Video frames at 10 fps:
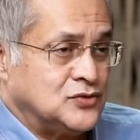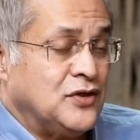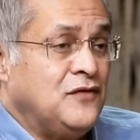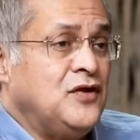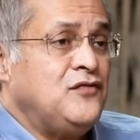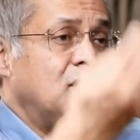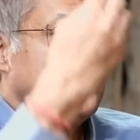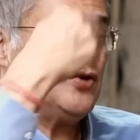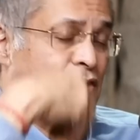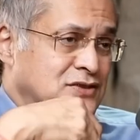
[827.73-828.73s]
So even if you
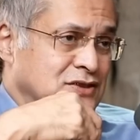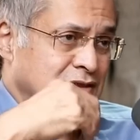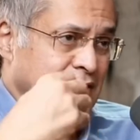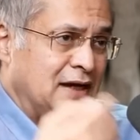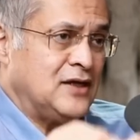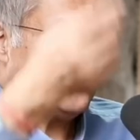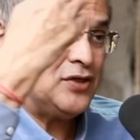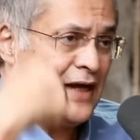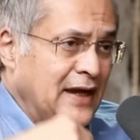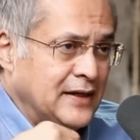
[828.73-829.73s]
have good oxygen and a
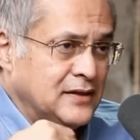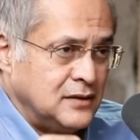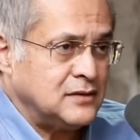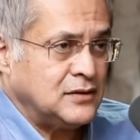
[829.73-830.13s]
good diet,